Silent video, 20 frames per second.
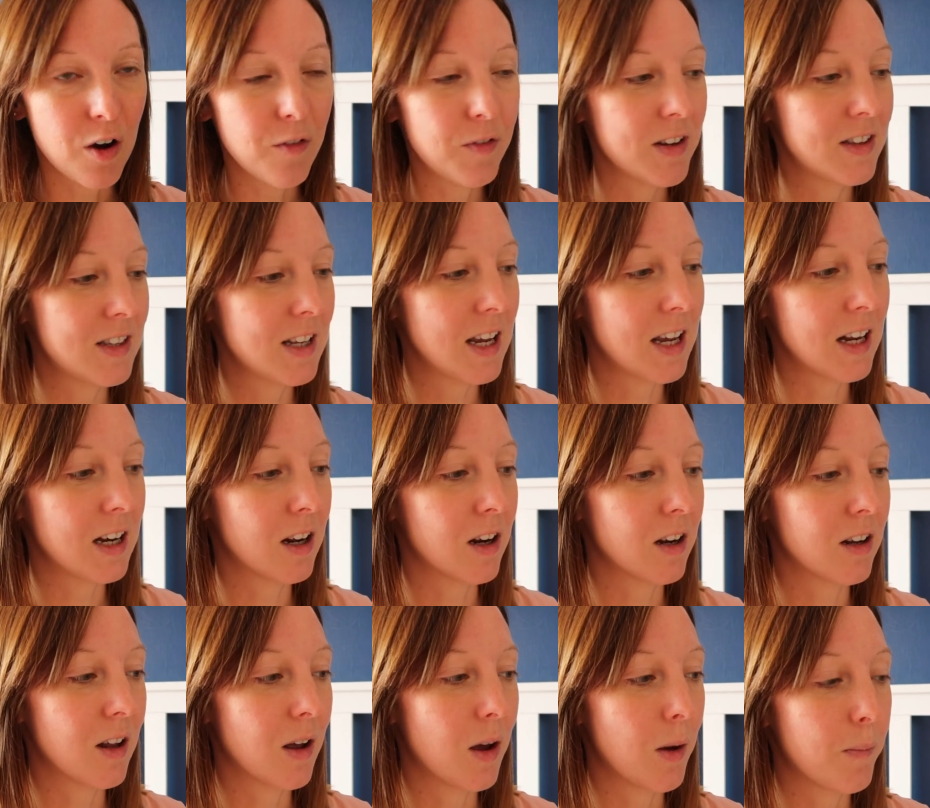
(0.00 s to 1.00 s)
Obviously, in
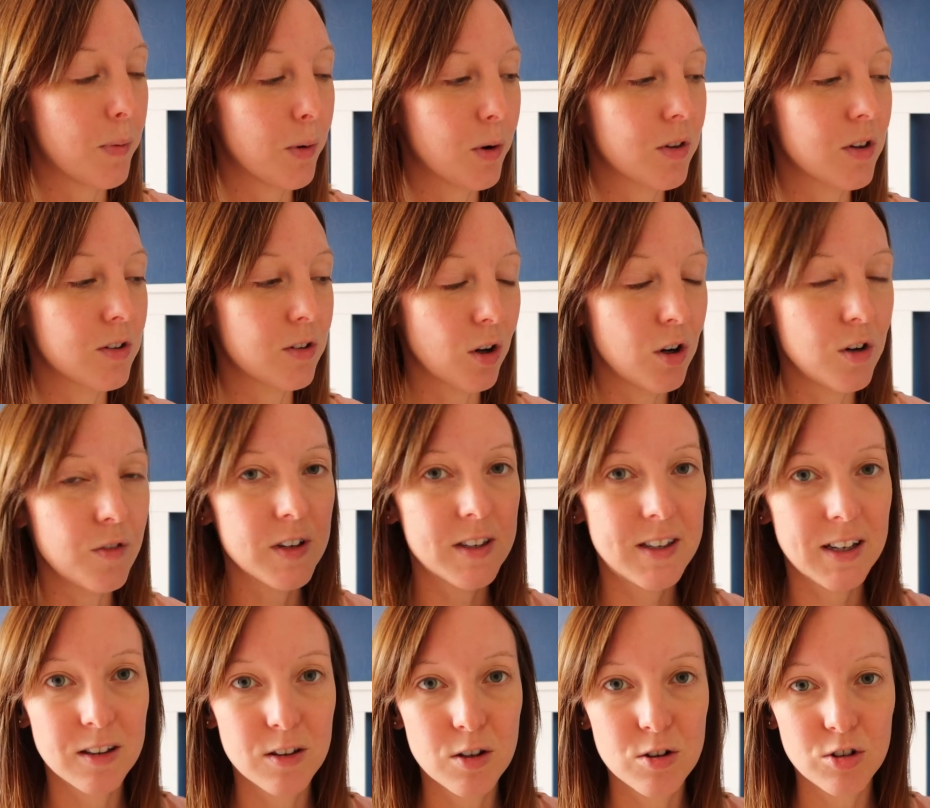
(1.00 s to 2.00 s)
a book that's over
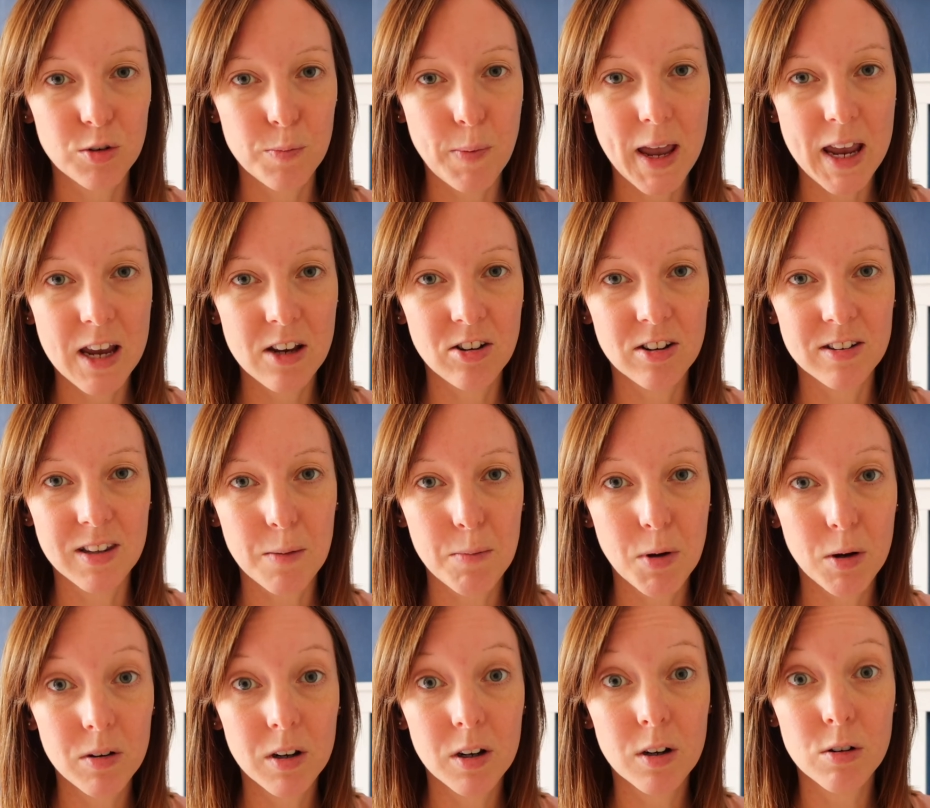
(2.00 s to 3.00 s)
600 pages, I'm
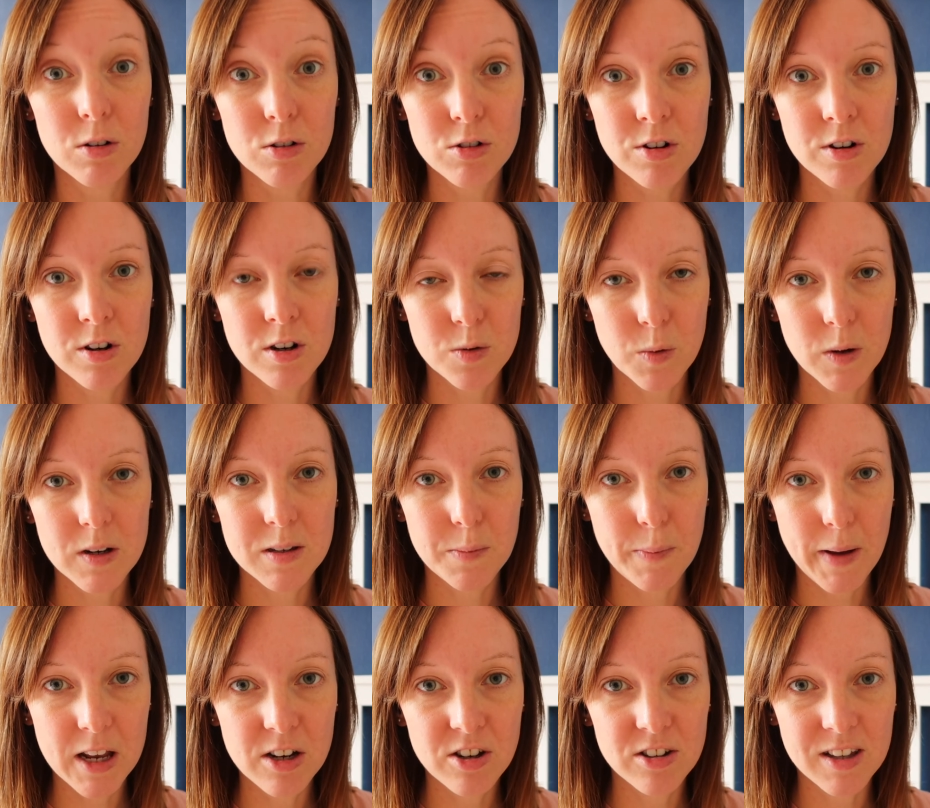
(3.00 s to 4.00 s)
only 120
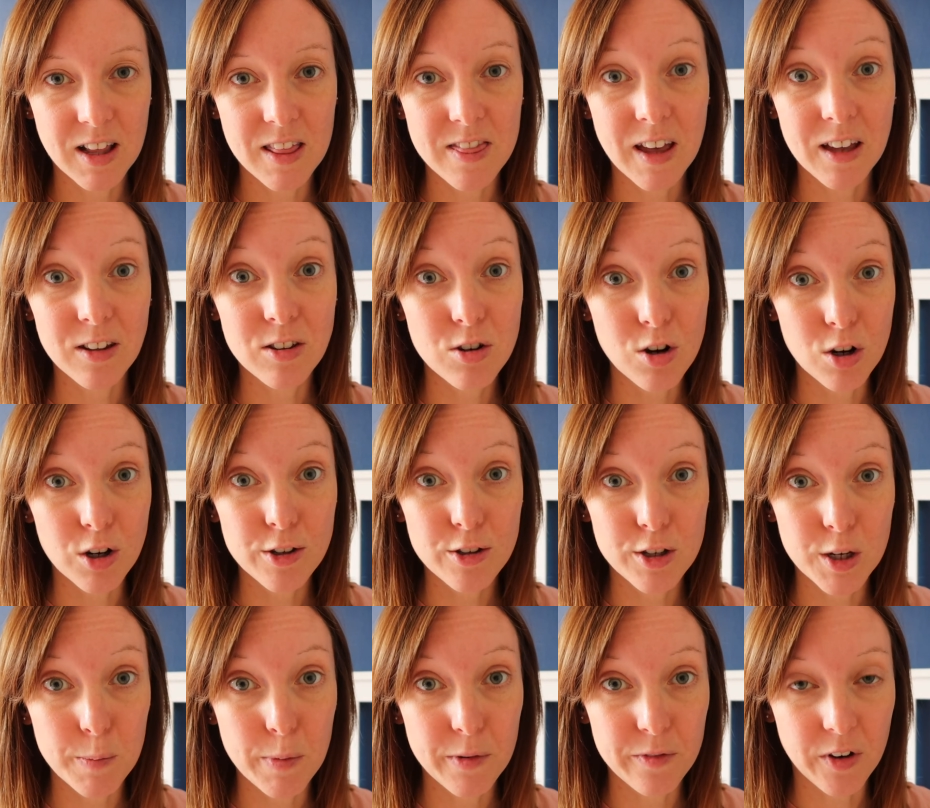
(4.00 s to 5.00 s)
pages in. That's not
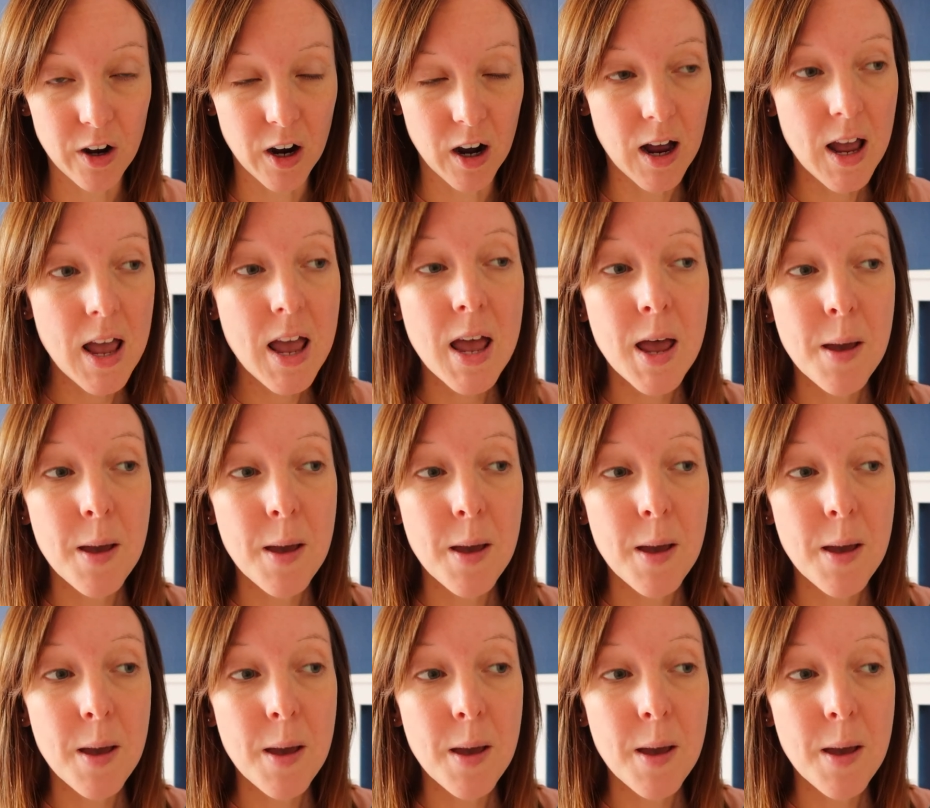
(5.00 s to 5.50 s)
super far.